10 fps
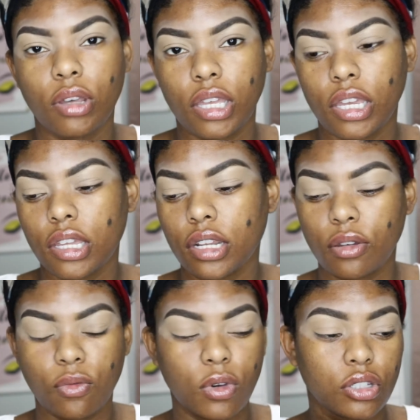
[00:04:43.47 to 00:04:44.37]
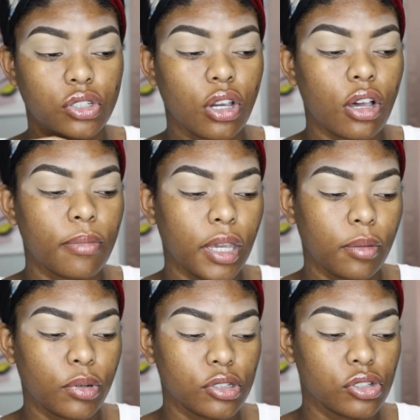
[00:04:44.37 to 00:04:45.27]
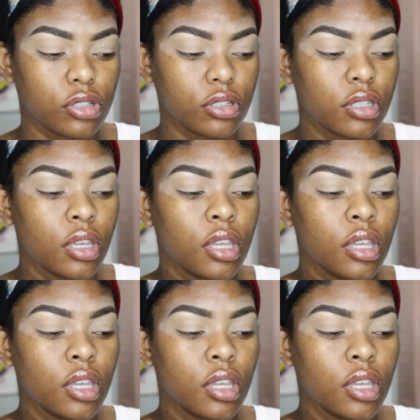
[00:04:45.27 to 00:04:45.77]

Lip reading: ahead and wash all my brushes